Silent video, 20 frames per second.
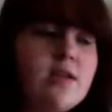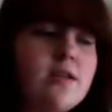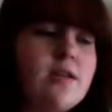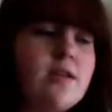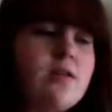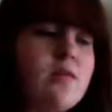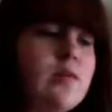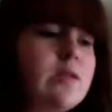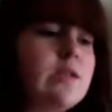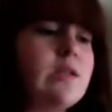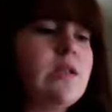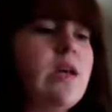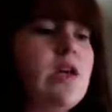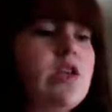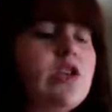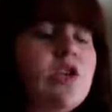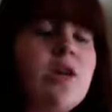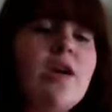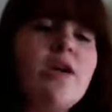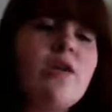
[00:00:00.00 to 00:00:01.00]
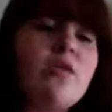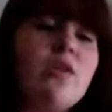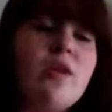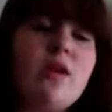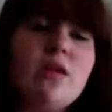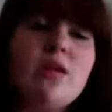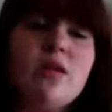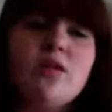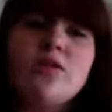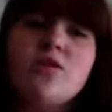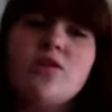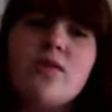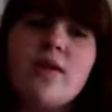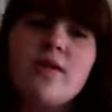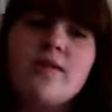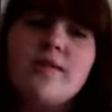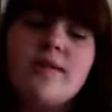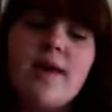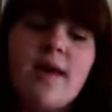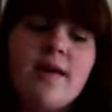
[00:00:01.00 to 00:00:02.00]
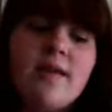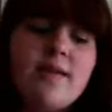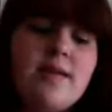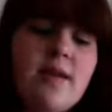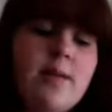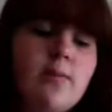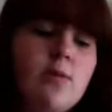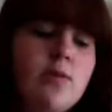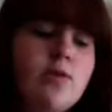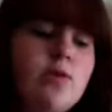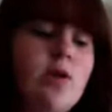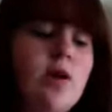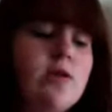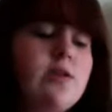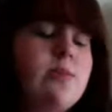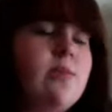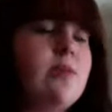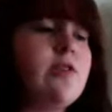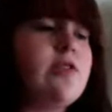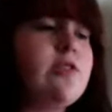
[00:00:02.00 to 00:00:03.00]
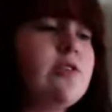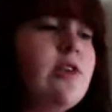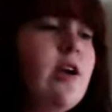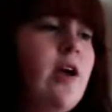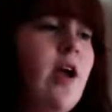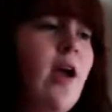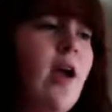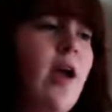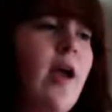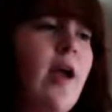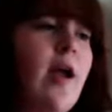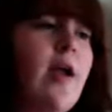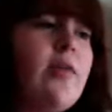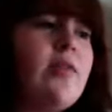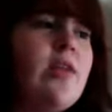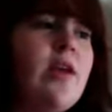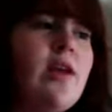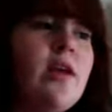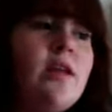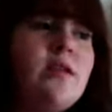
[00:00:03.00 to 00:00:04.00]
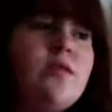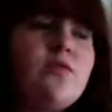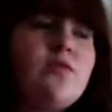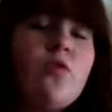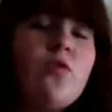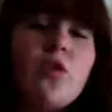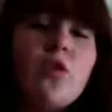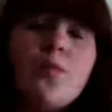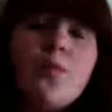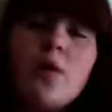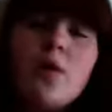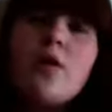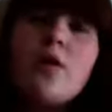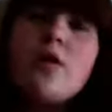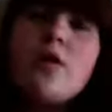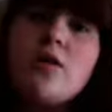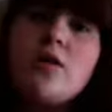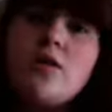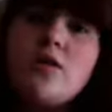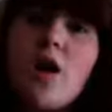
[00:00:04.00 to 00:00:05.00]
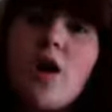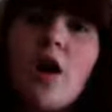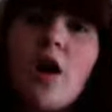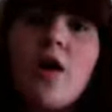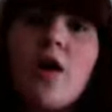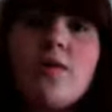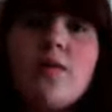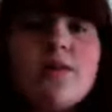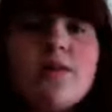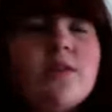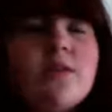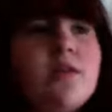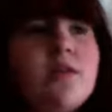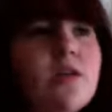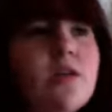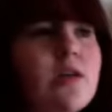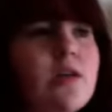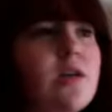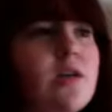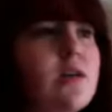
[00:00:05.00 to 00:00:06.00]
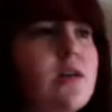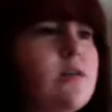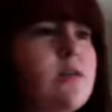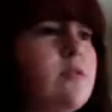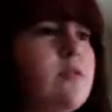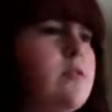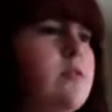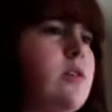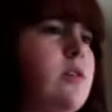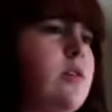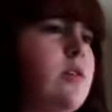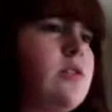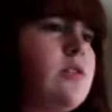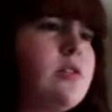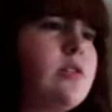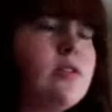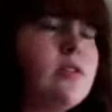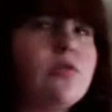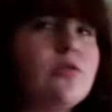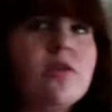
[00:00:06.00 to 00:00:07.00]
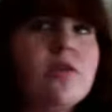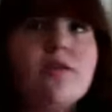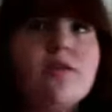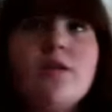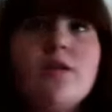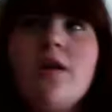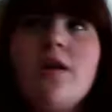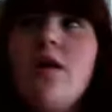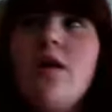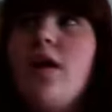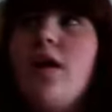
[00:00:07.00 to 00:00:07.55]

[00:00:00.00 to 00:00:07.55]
And then it was lunch, and I don't eat lunch, so I just sat at the table and talked to bitches. And then it's fourth period, guitar. I went to guitar. Guitar's just interesting.